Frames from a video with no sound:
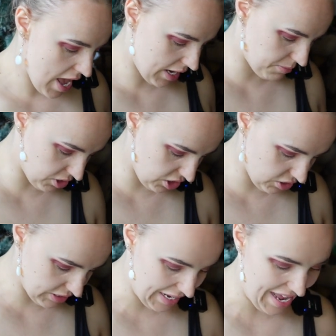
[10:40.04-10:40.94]
and I'm going to
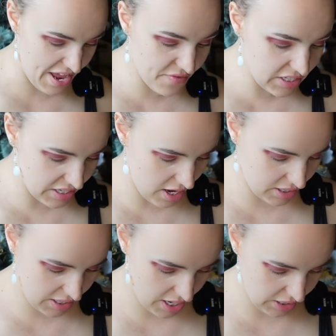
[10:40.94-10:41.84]
use an even
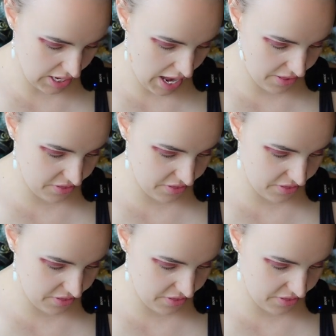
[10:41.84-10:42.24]
darker color. I